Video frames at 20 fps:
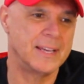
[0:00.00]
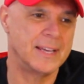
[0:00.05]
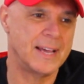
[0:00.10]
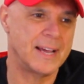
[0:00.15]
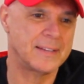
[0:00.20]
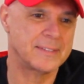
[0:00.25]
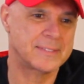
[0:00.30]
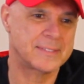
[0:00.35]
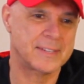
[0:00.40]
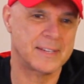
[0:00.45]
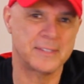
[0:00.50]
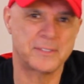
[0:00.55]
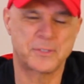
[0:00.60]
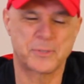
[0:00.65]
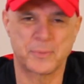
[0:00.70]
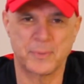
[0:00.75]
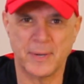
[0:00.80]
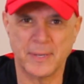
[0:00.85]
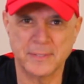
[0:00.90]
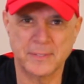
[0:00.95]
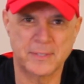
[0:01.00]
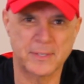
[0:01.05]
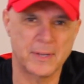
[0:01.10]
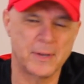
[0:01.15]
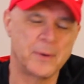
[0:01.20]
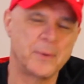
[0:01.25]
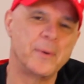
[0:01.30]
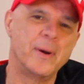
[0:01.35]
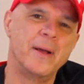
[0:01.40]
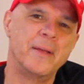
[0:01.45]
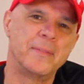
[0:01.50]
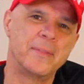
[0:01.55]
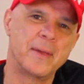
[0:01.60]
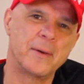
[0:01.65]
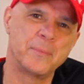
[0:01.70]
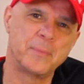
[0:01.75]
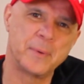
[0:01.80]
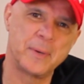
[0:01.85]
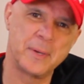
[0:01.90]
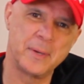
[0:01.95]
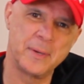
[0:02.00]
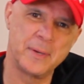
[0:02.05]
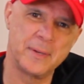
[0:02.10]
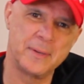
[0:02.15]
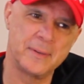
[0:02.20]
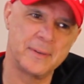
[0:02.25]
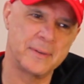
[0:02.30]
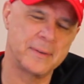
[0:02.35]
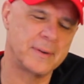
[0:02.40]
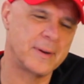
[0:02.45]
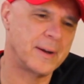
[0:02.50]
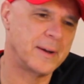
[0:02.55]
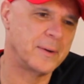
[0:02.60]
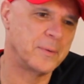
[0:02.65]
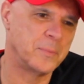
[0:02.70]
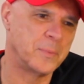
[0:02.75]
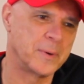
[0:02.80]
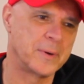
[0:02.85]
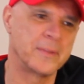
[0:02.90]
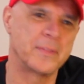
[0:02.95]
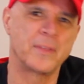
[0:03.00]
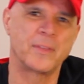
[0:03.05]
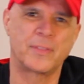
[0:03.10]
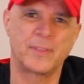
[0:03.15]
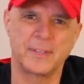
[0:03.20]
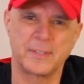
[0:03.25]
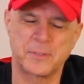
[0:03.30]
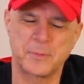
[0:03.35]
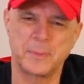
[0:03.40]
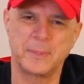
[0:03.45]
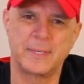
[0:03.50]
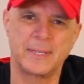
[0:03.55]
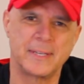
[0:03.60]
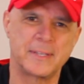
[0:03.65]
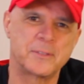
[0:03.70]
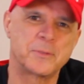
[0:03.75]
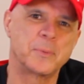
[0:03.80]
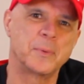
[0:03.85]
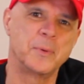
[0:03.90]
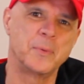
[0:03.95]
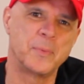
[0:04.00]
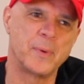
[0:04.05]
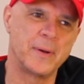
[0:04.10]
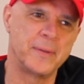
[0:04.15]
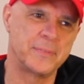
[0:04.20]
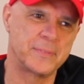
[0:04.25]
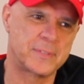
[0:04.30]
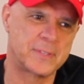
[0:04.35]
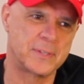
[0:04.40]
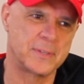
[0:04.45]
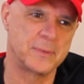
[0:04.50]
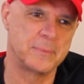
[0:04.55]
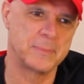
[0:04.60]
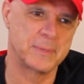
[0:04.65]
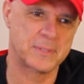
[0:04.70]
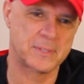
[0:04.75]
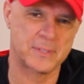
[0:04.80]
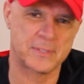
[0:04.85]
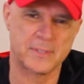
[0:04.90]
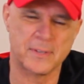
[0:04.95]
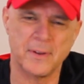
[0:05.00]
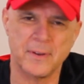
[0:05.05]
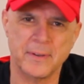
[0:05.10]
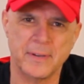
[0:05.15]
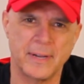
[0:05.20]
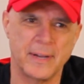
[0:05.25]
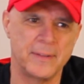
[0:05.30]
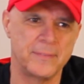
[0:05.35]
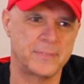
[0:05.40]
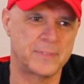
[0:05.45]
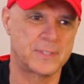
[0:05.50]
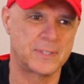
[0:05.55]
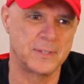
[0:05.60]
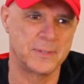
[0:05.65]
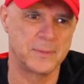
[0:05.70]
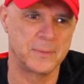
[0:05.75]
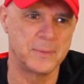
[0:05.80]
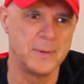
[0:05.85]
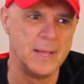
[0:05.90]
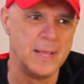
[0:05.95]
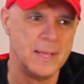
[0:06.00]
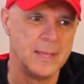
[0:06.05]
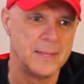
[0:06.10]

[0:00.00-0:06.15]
outside Toronto, and then we, one of the things we did is we went to Mississauga to,